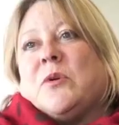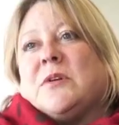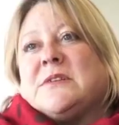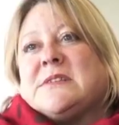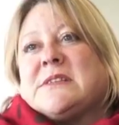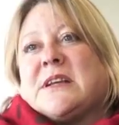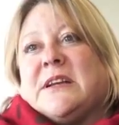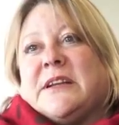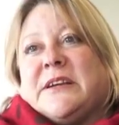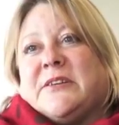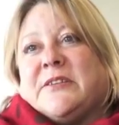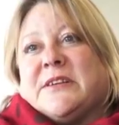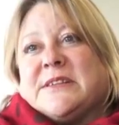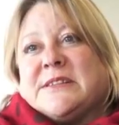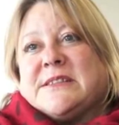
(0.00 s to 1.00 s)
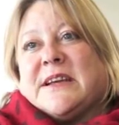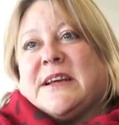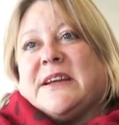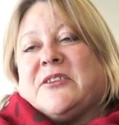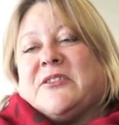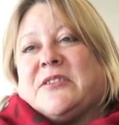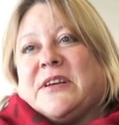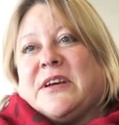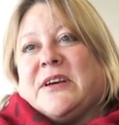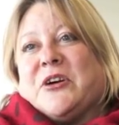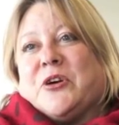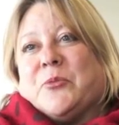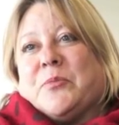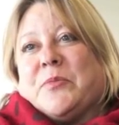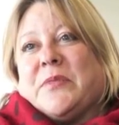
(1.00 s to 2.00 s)
What's clear is that
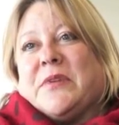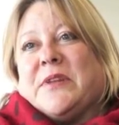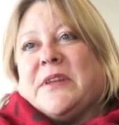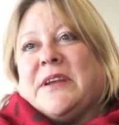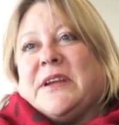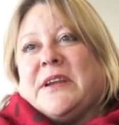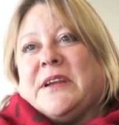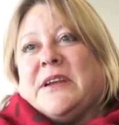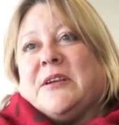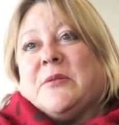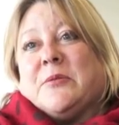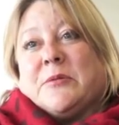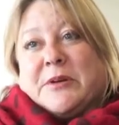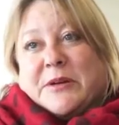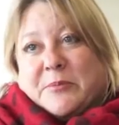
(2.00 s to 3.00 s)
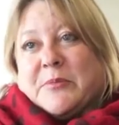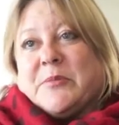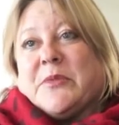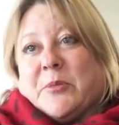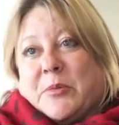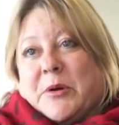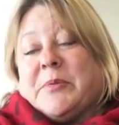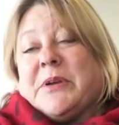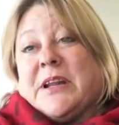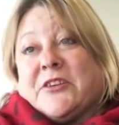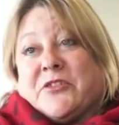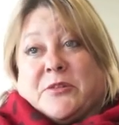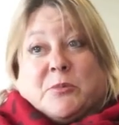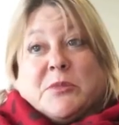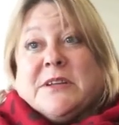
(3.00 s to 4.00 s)
um, the, the
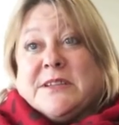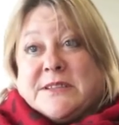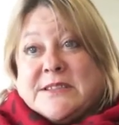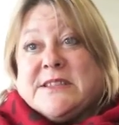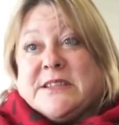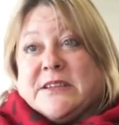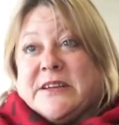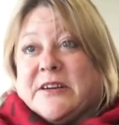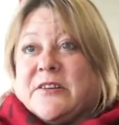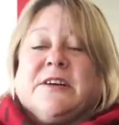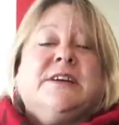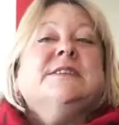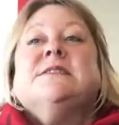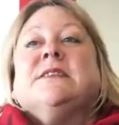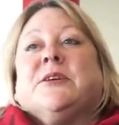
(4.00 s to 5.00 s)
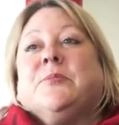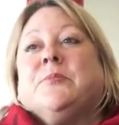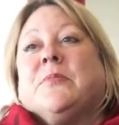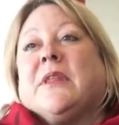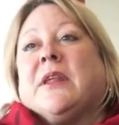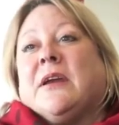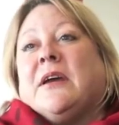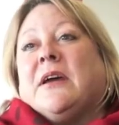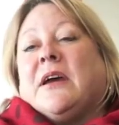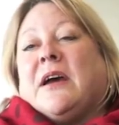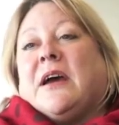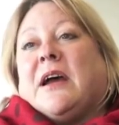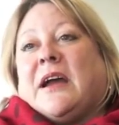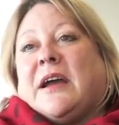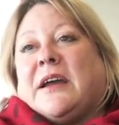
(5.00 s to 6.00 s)
population is still increasing
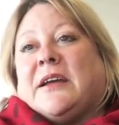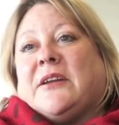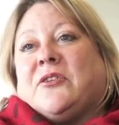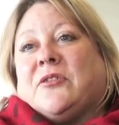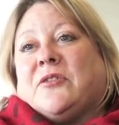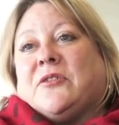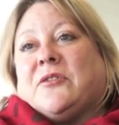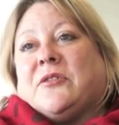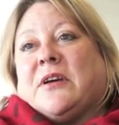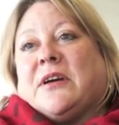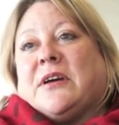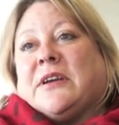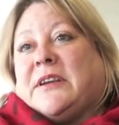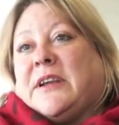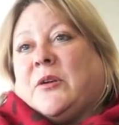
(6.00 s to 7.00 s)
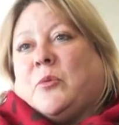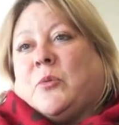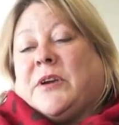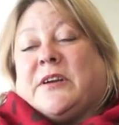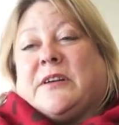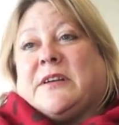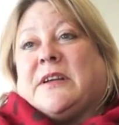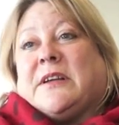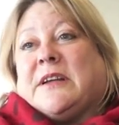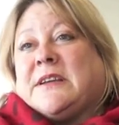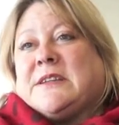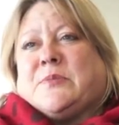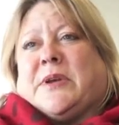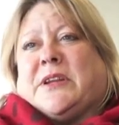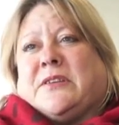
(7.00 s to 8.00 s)
and uh, yet we're
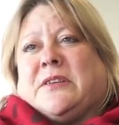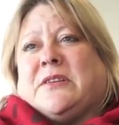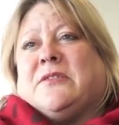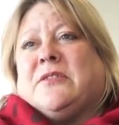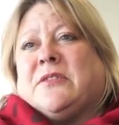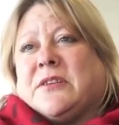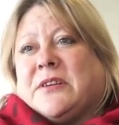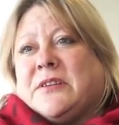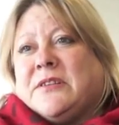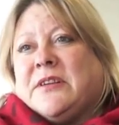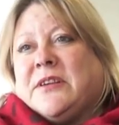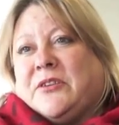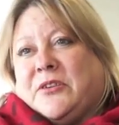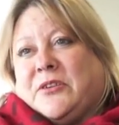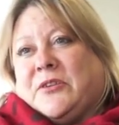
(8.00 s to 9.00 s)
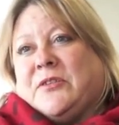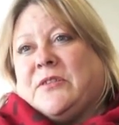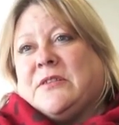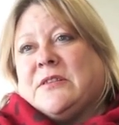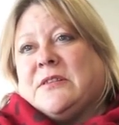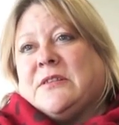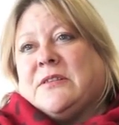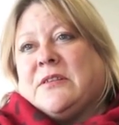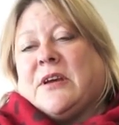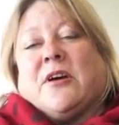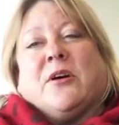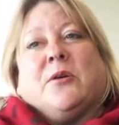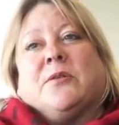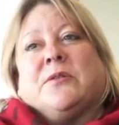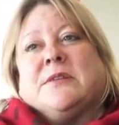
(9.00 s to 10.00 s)
expected to continue to
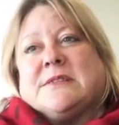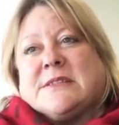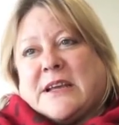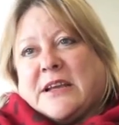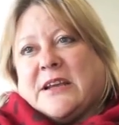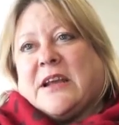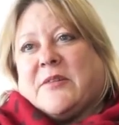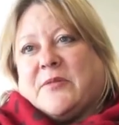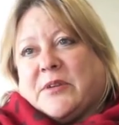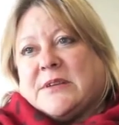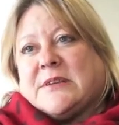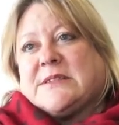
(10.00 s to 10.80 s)
hold the have the